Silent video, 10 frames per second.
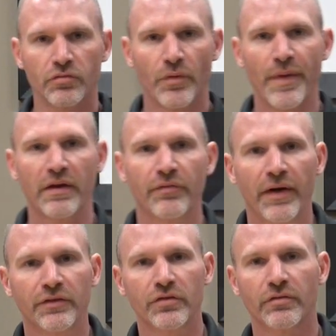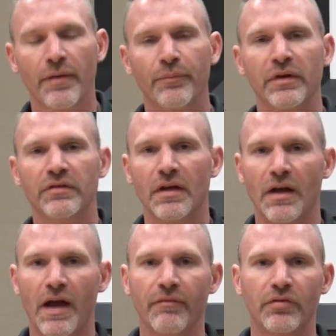We're a manufacturer's rep based out
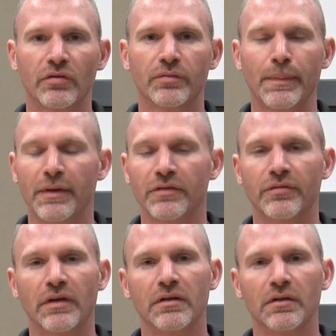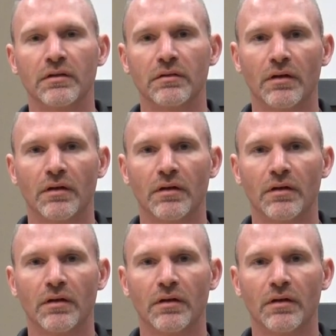of Hatfield, Pennsylvania.